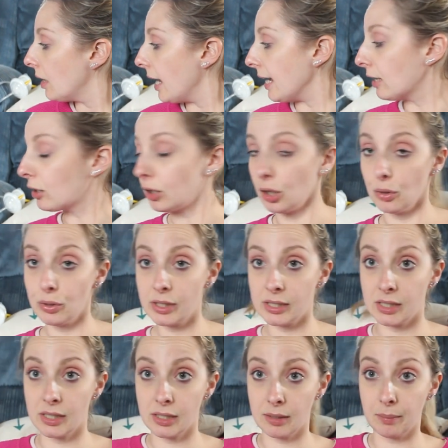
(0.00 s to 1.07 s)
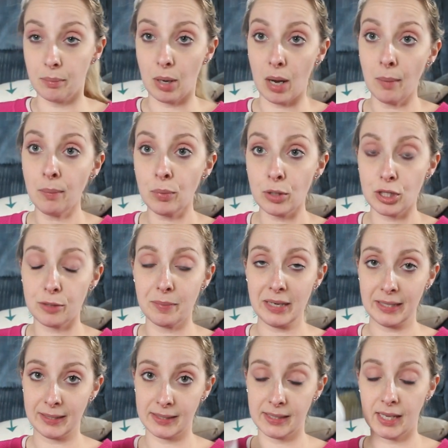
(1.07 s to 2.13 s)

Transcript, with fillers: a closed system pump, which means